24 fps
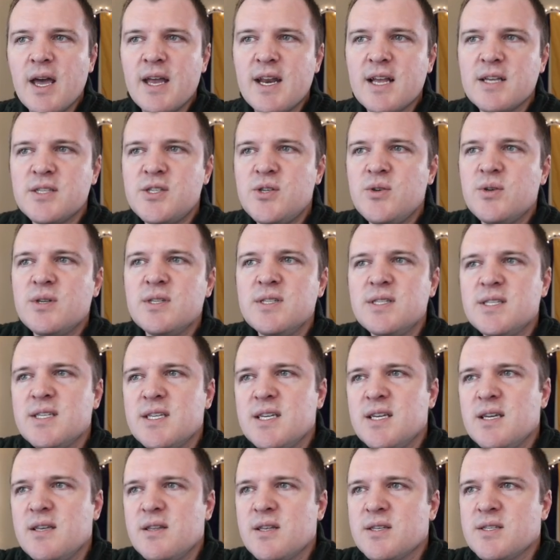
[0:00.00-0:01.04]
And as you can
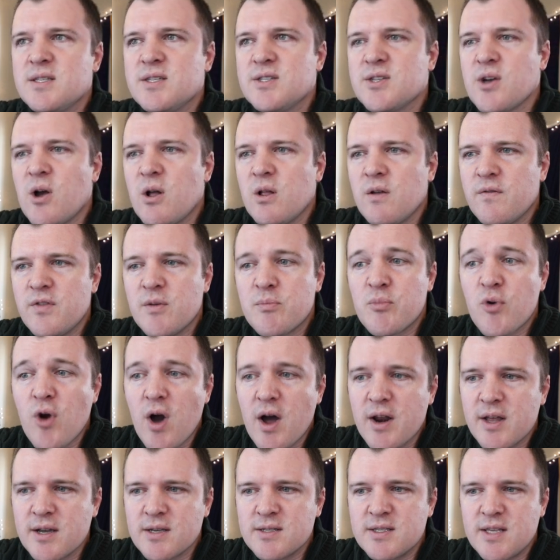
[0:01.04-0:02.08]
see, this is all of the
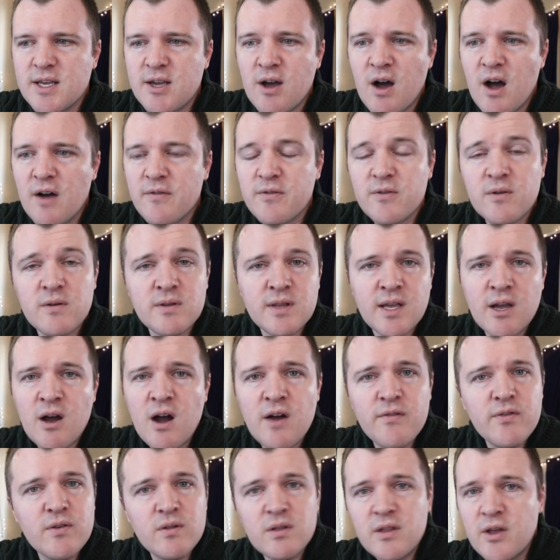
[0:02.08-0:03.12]
products they offer. They
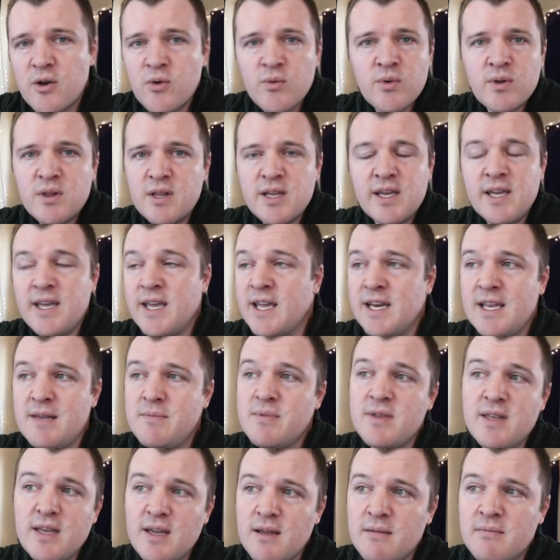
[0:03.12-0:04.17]
offer literally
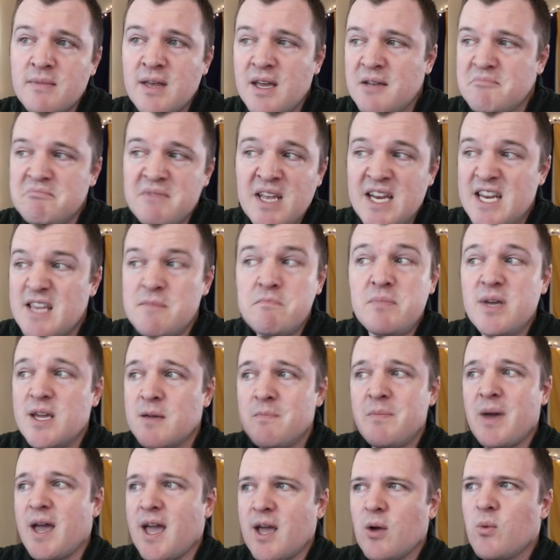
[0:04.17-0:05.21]
anything that any
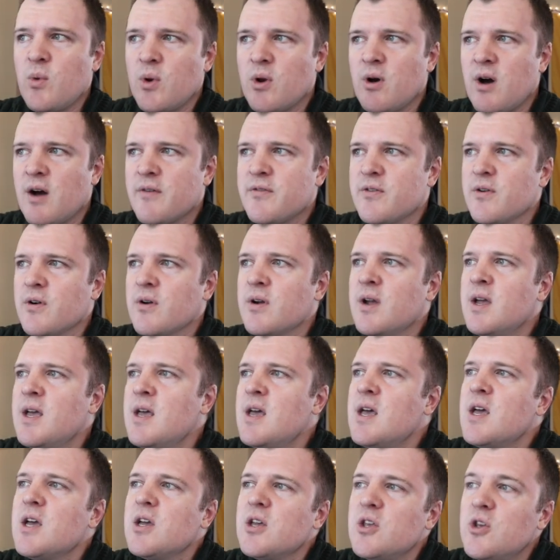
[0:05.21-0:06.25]
big bank would offer.
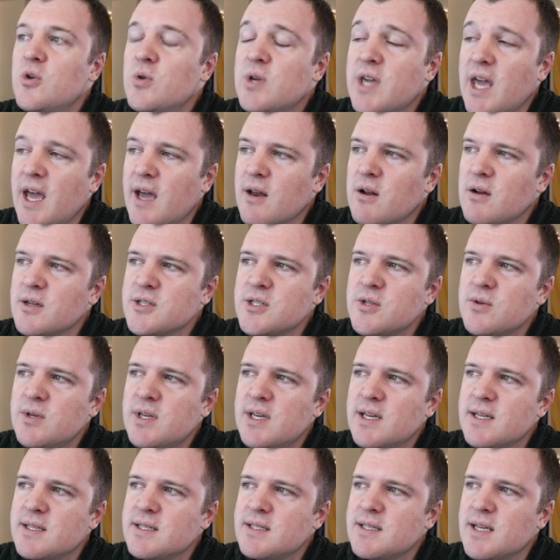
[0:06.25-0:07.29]
You can also
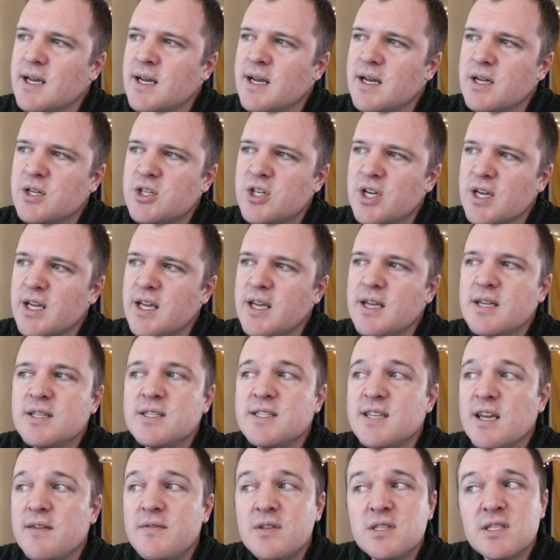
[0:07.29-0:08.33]
get uh, checking and
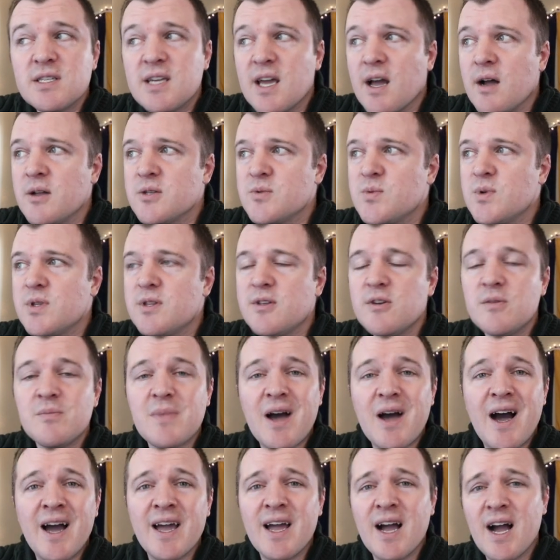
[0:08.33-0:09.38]
savings accounts with
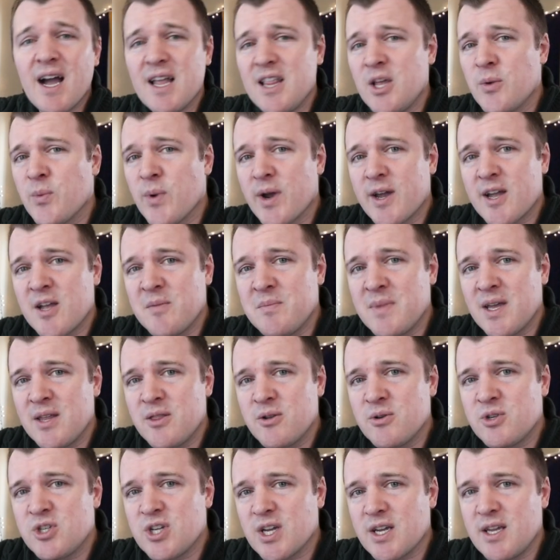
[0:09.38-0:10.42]
them. I highly recommend
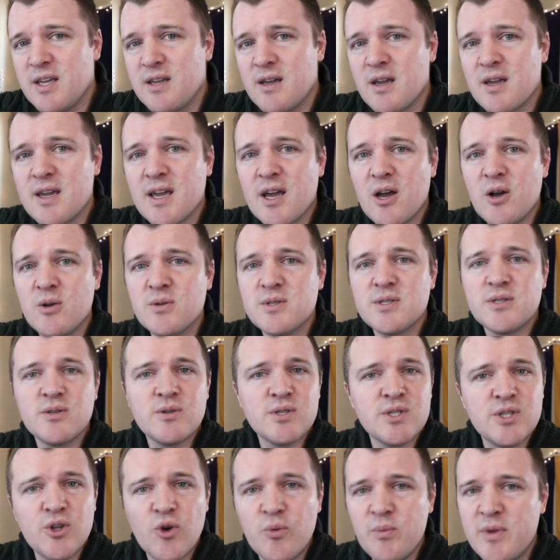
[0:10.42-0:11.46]
their checking accounts.
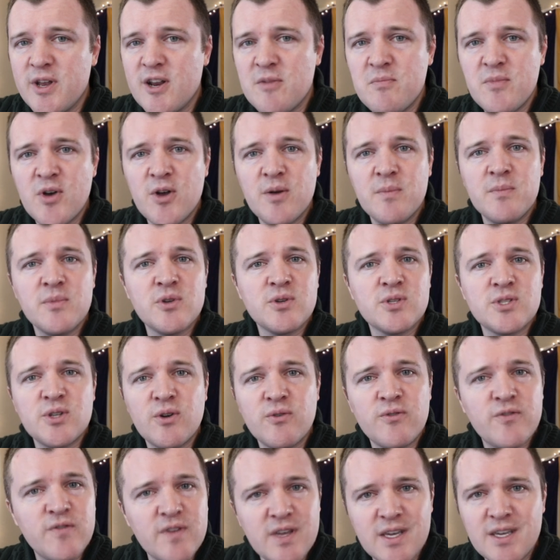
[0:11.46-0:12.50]
There's no minimum, there's no
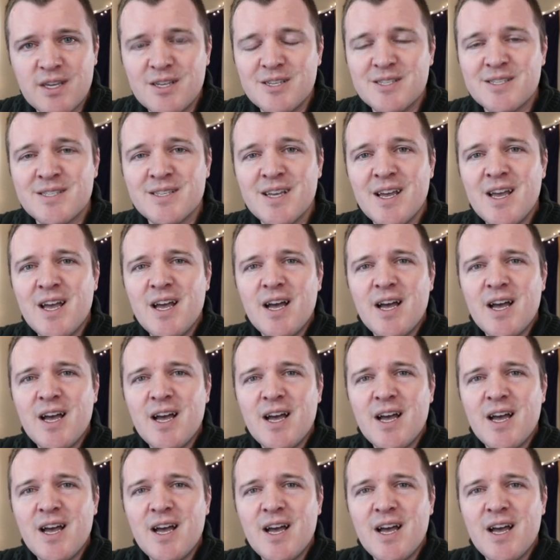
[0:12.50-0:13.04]
fees.